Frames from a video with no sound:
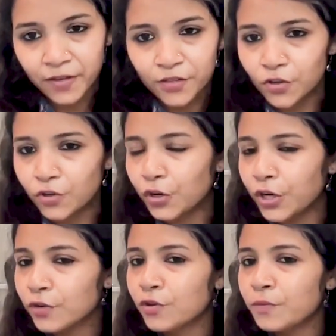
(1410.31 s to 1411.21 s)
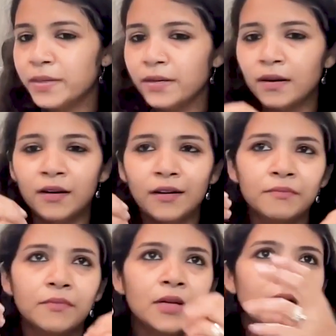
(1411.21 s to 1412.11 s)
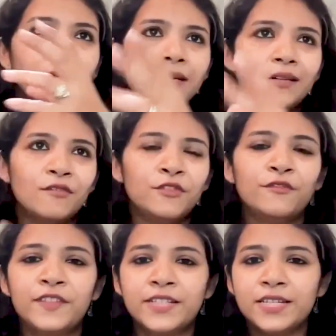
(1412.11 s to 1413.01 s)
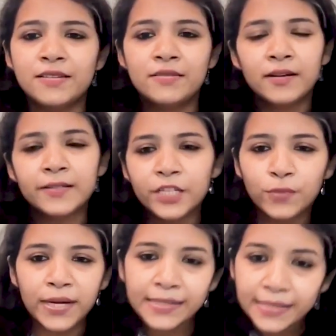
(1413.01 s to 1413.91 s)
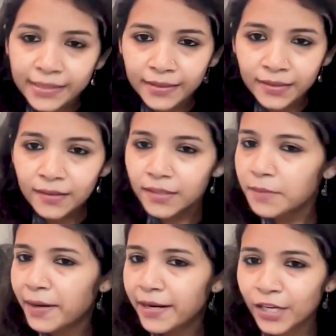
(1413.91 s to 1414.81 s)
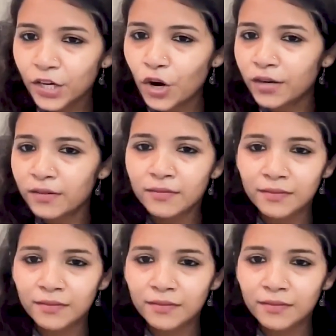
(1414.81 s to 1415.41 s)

So it could be 50, 30, 20, depending on